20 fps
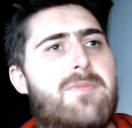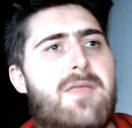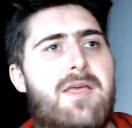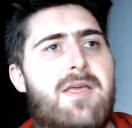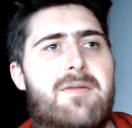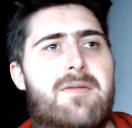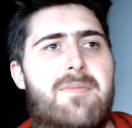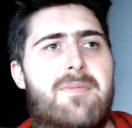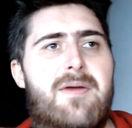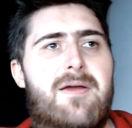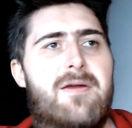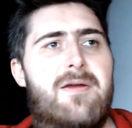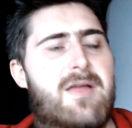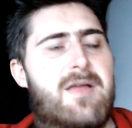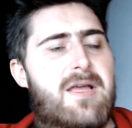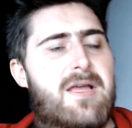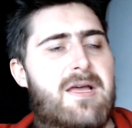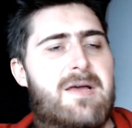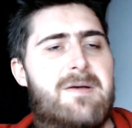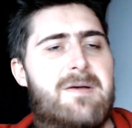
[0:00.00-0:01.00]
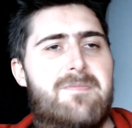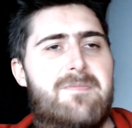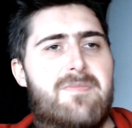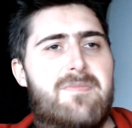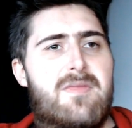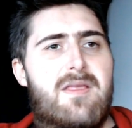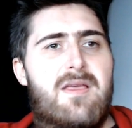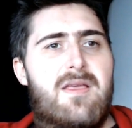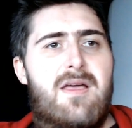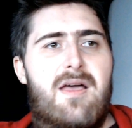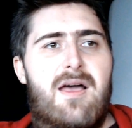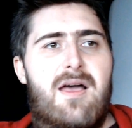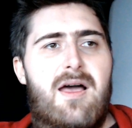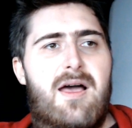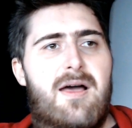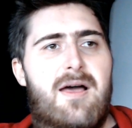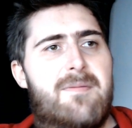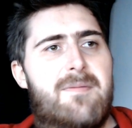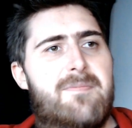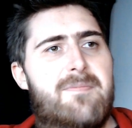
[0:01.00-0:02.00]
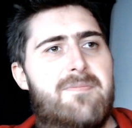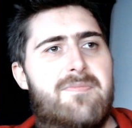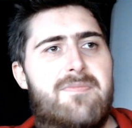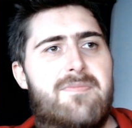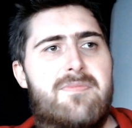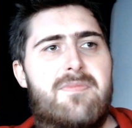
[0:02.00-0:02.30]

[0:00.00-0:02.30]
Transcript: in America. And